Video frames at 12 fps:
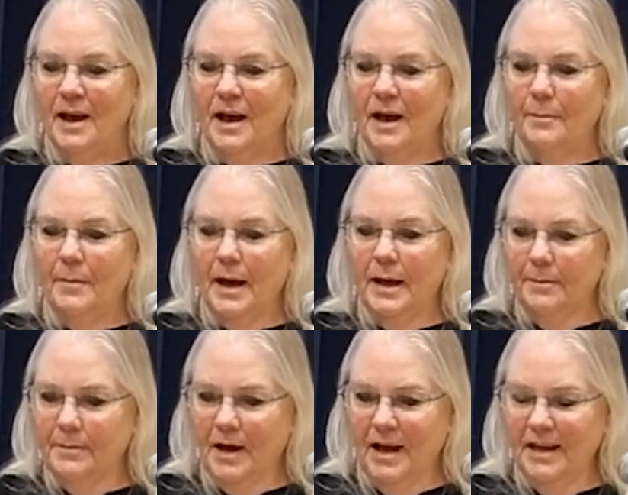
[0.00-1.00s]
Um, I
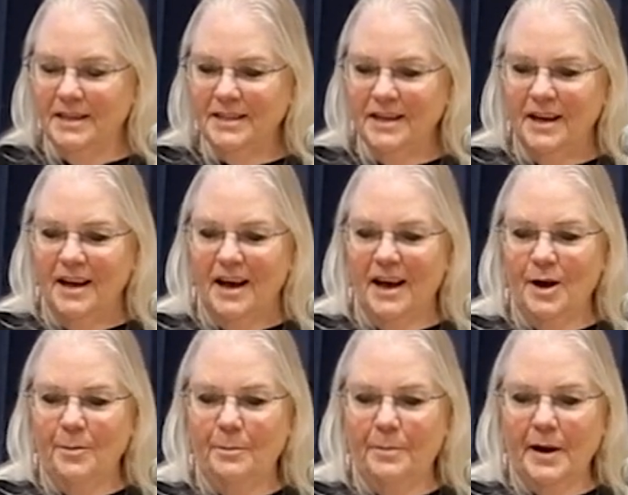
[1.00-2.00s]
am not,
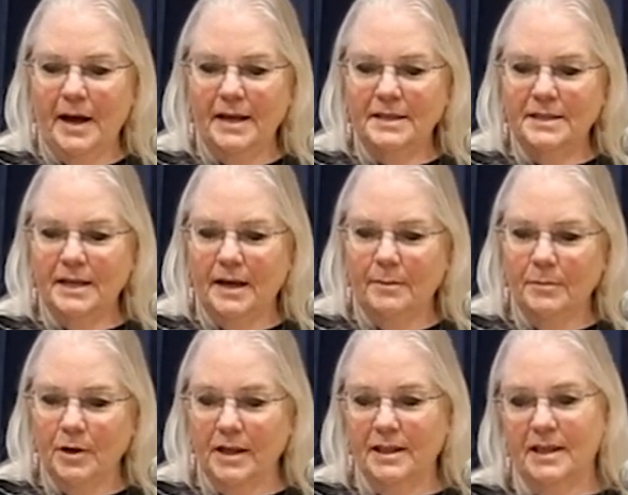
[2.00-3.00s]
um, but
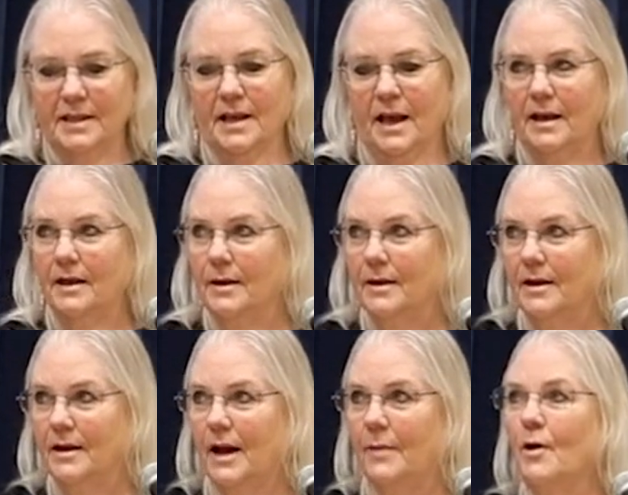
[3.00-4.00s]
um, look at this guy.
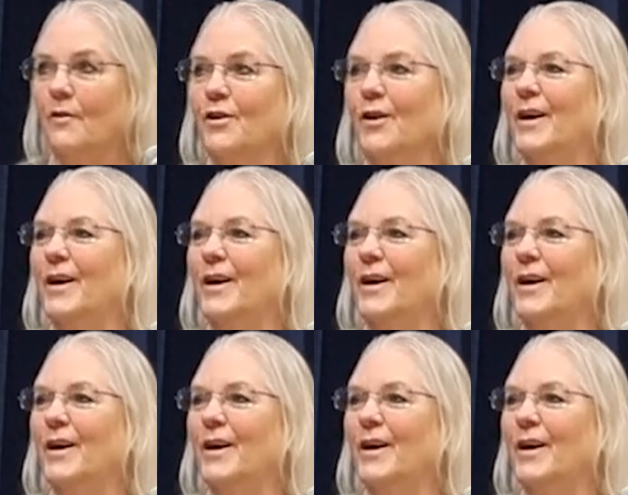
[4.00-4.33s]
I'm over.